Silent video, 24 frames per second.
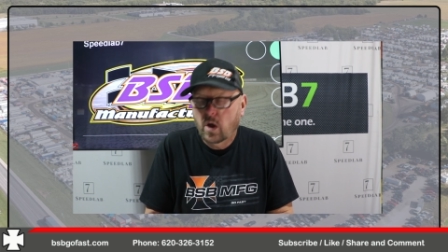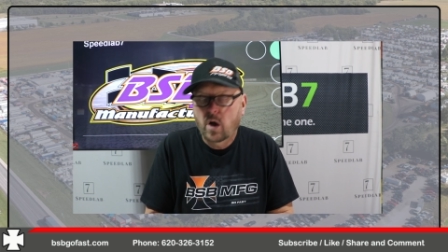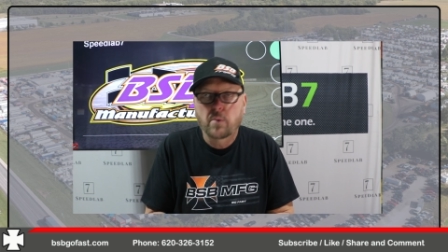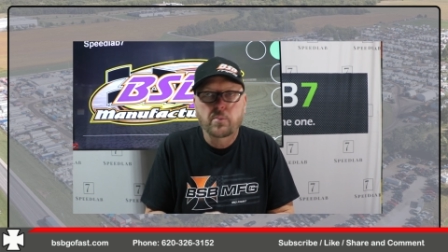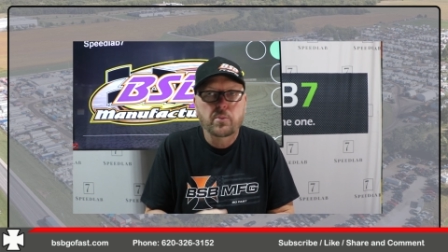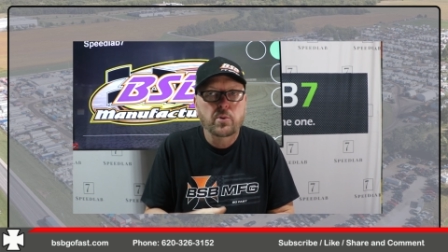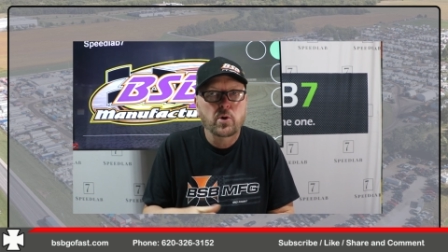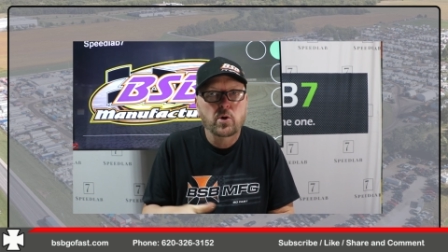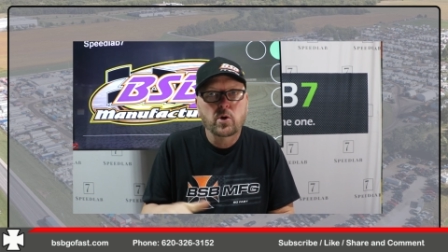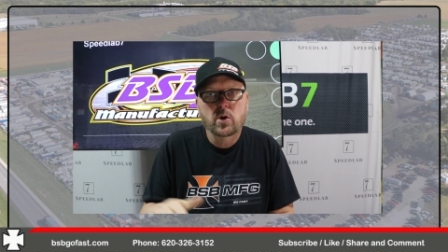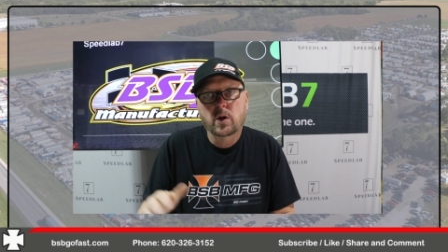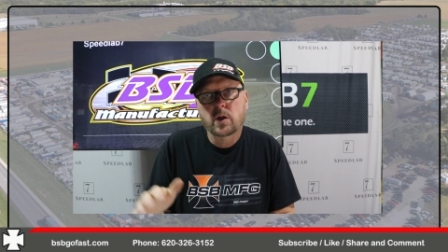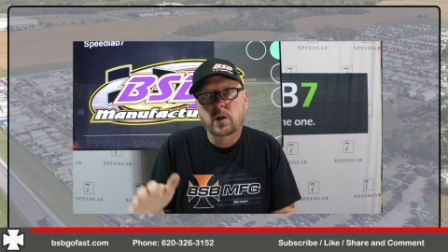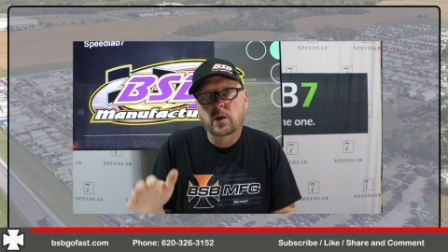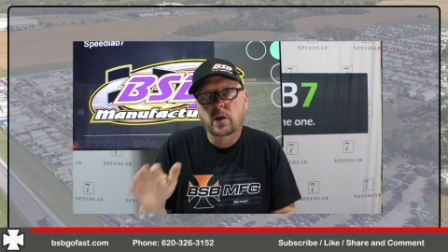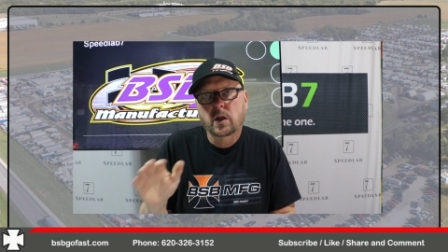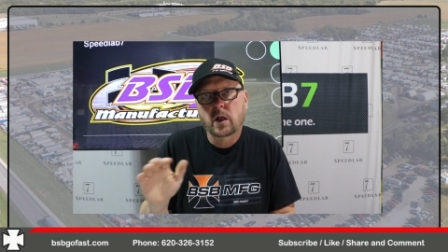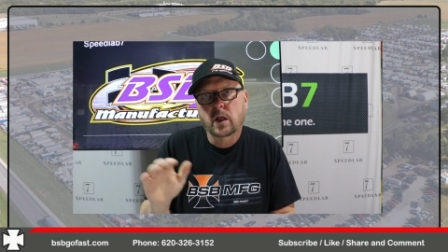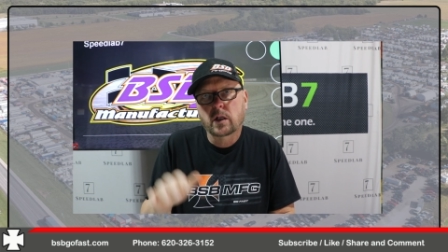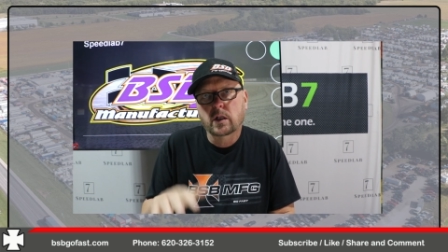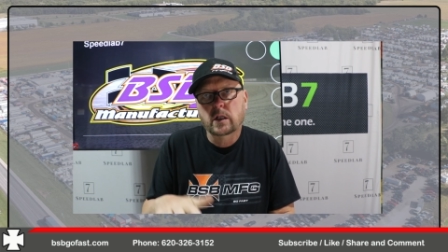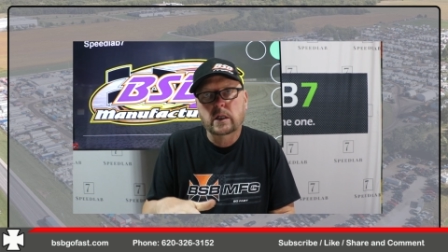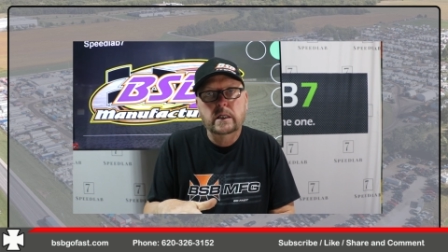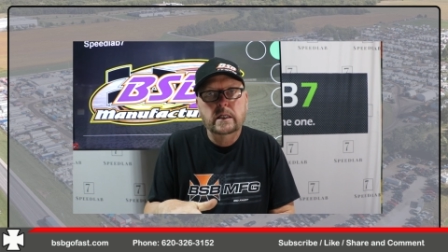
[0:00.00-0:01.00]
I'll put
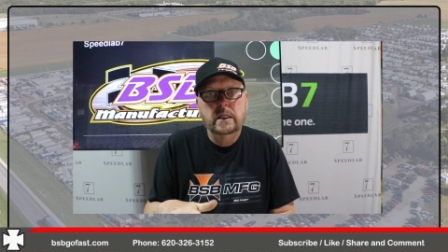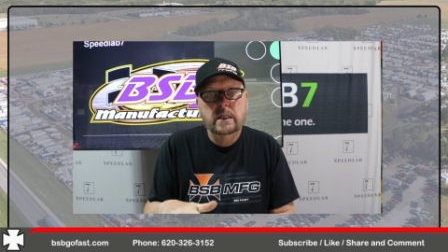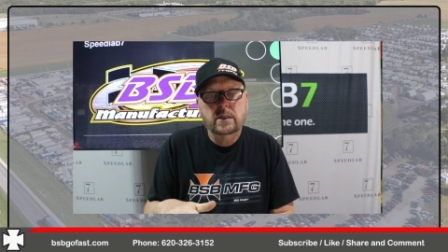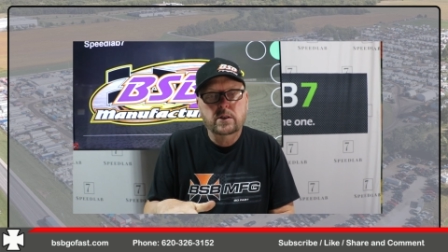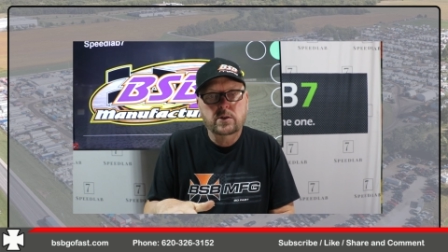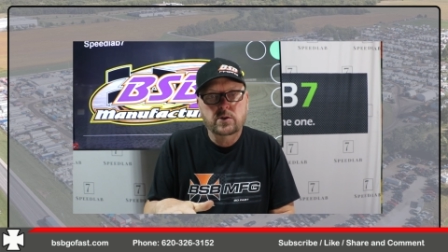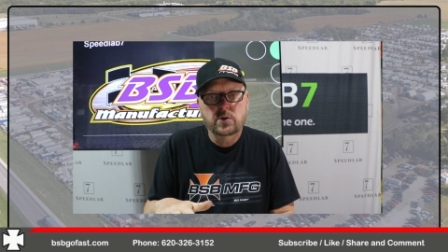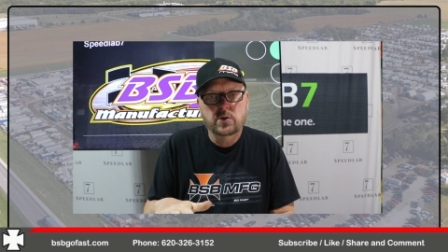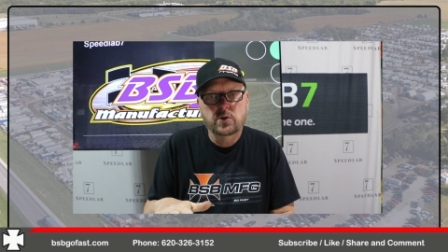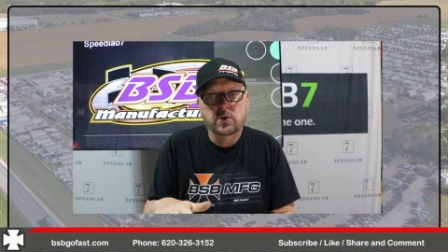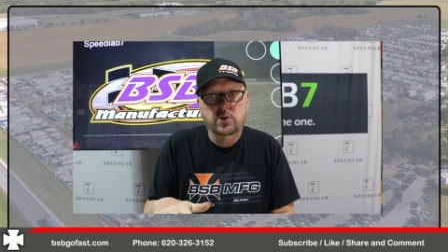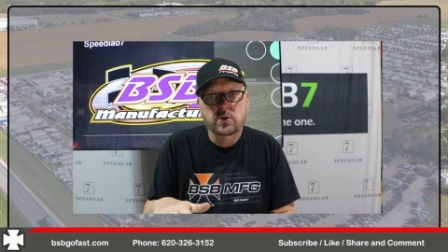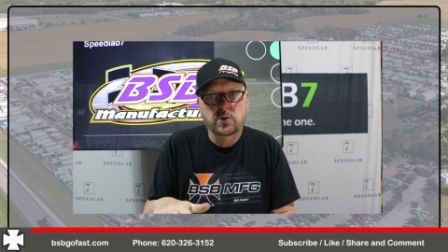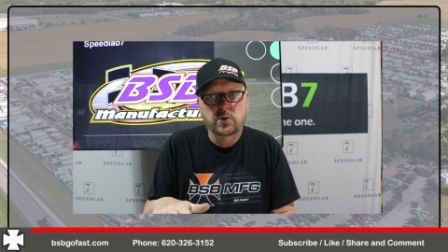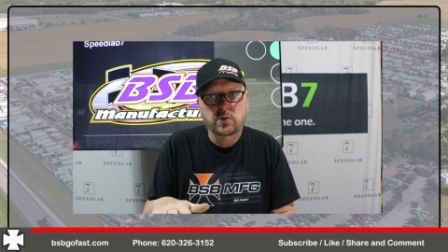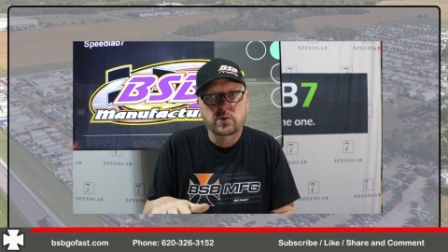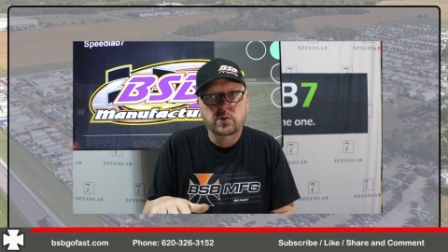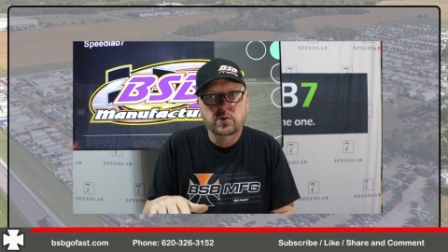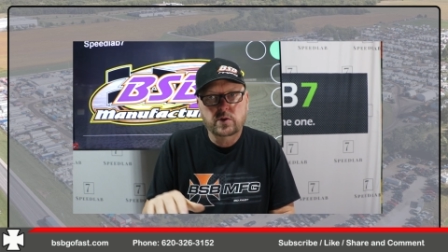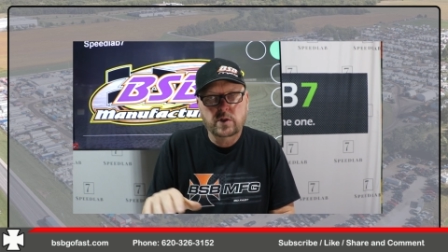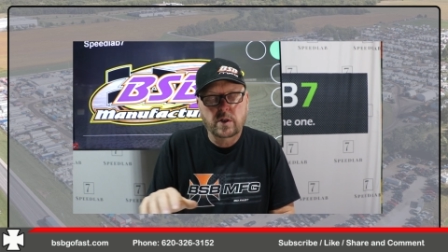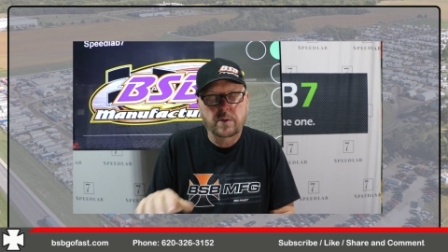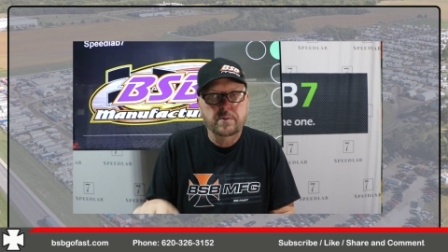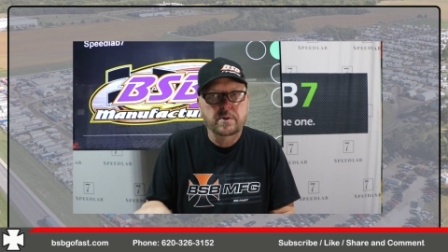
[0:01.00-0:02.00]
a link
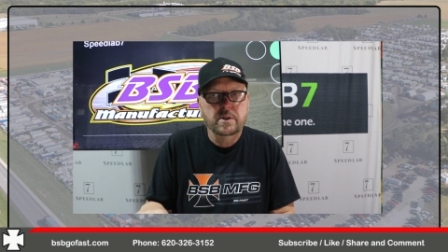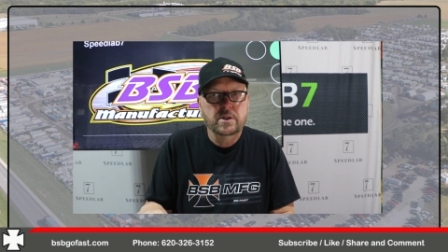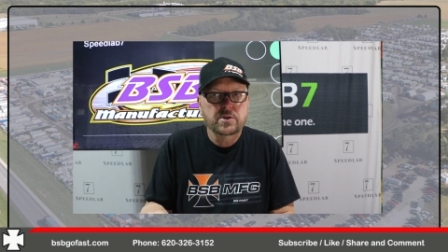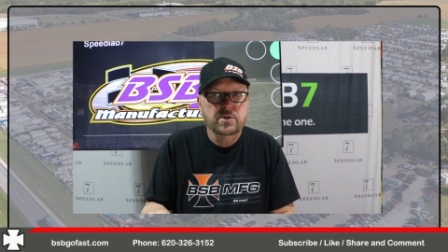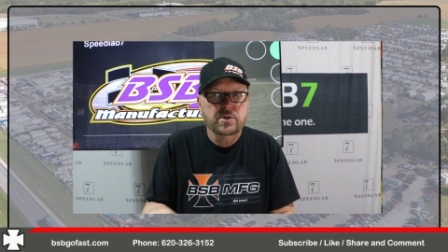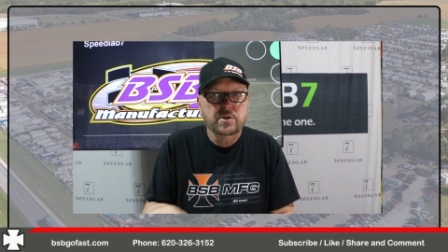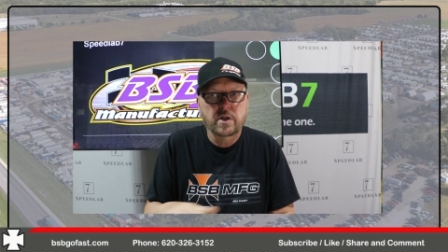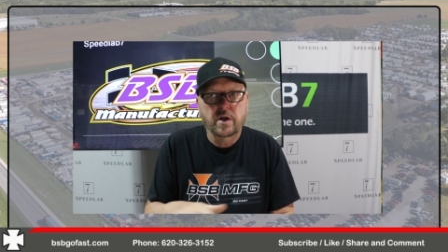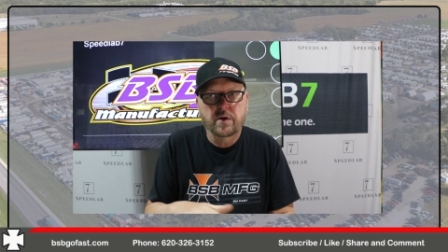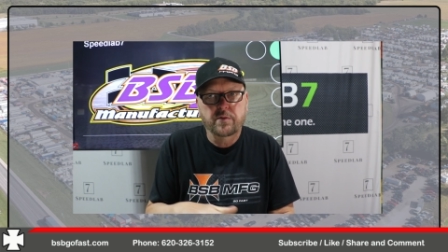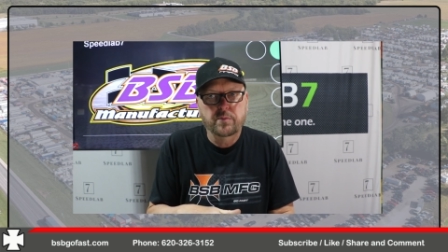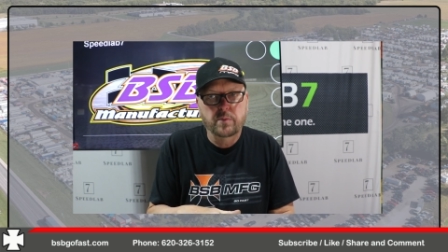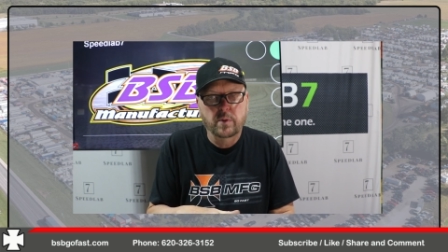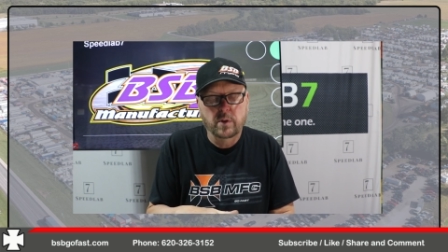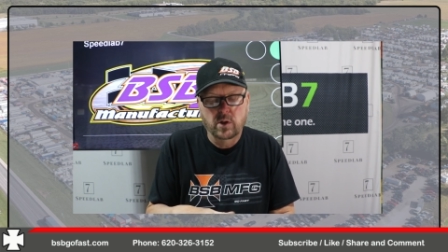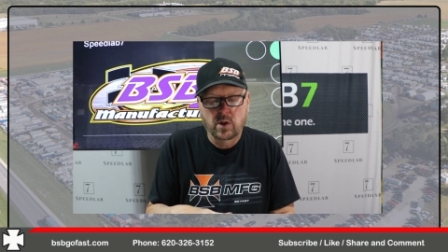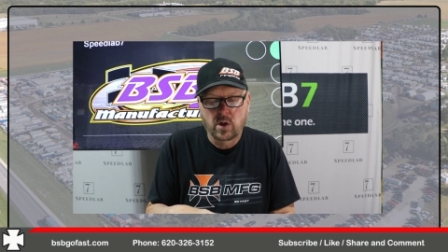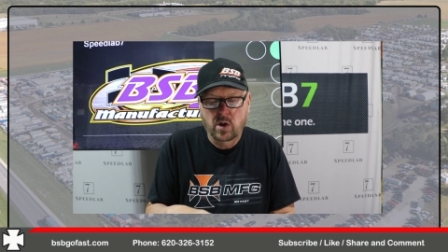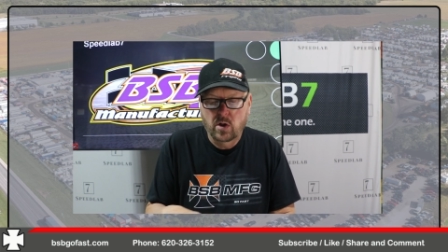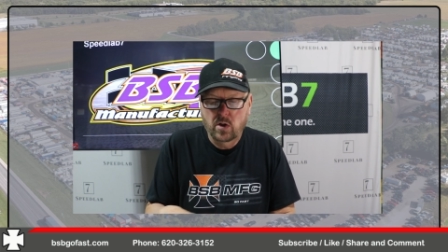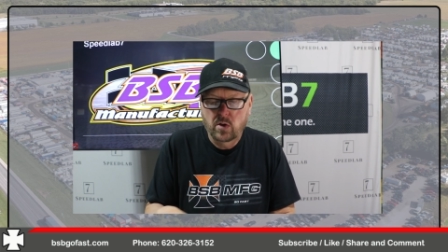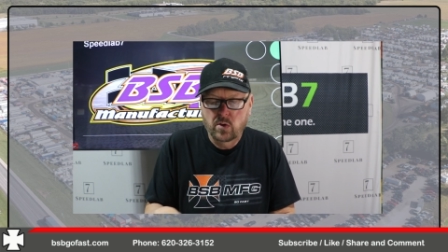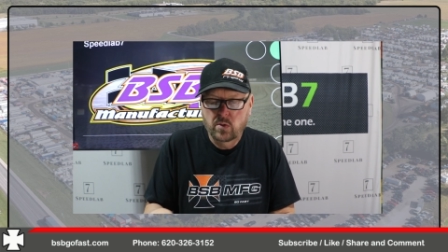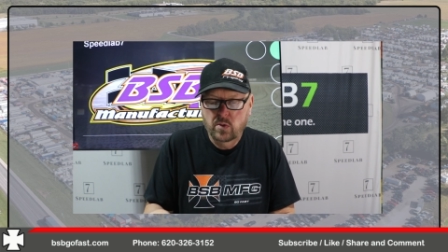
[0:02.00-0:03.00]
to some of this stuff
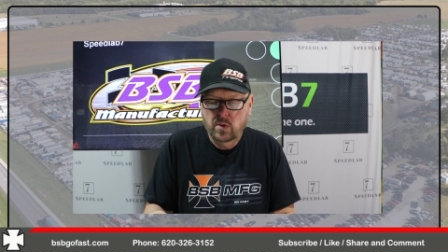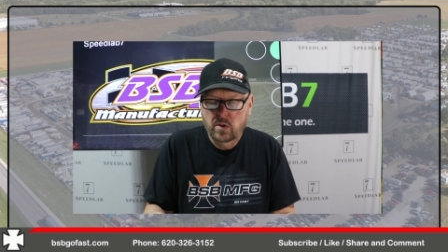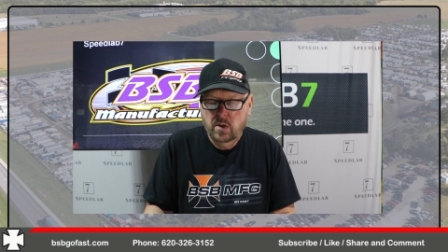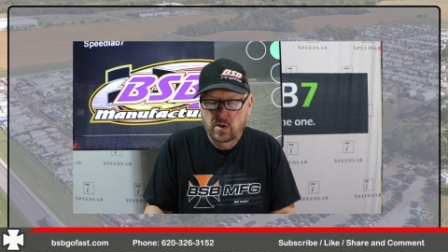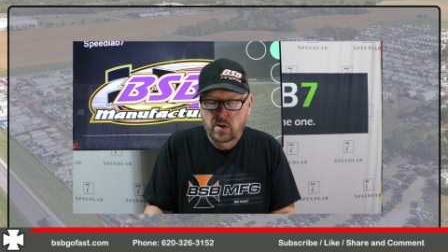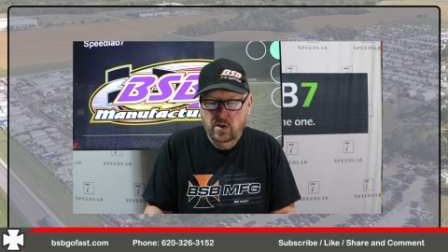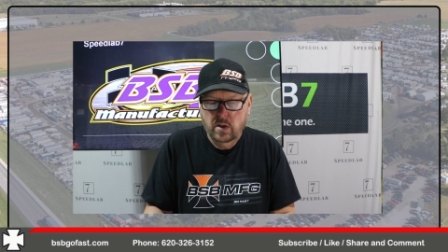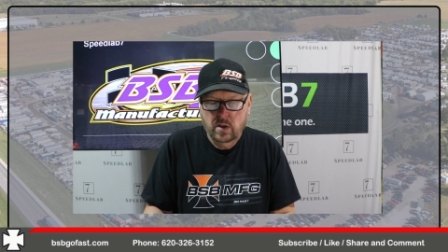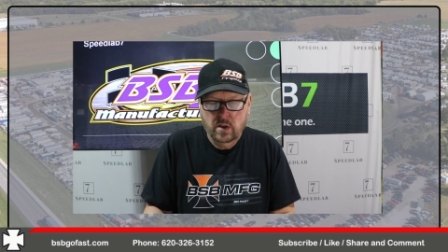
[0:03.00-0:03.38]
below,